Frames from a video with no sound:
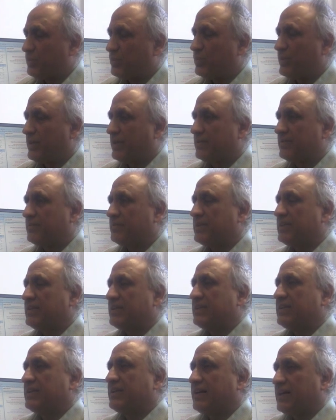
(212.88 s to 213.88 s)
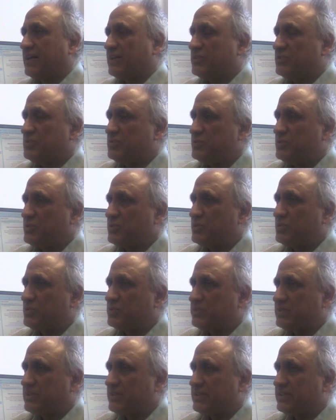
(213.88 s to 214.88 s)
Well, as you
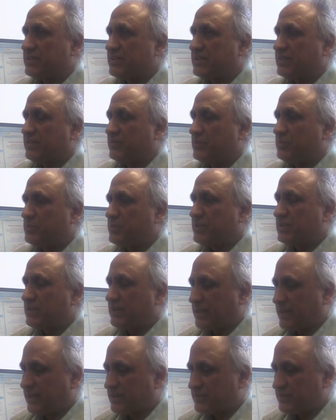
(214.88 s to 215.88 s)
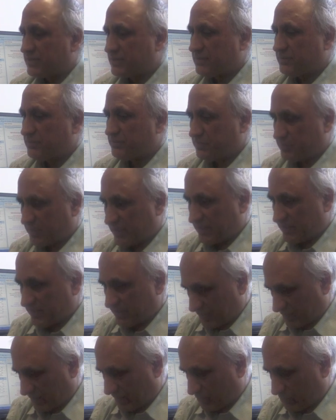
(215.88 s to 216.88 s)
know, the government has
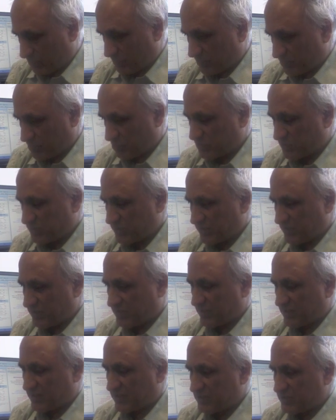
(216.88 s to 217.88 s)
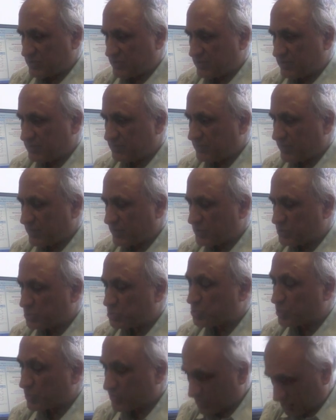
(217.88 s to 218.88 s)
been now switching its attention
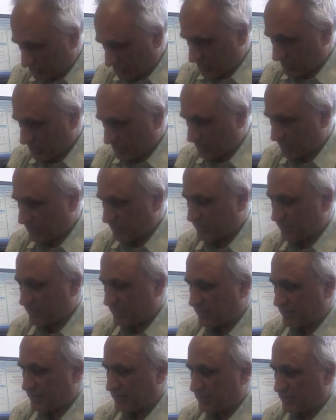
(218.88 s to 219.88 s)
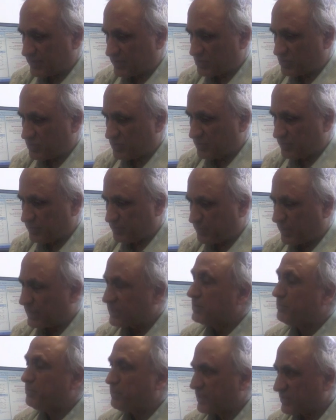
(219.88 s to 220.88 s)
towards the
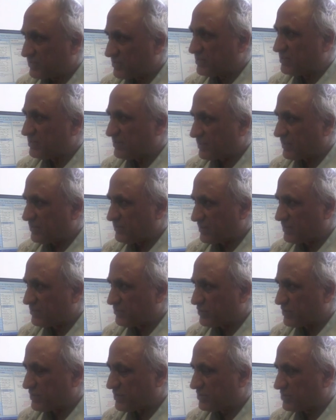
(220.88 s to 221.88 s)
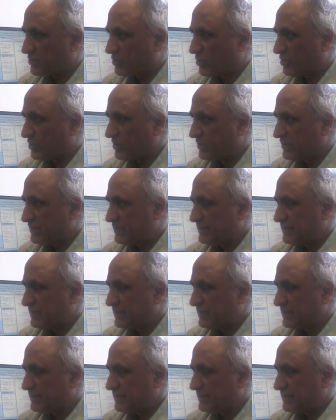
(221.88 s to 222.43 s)
plug-in places, that's what it's called.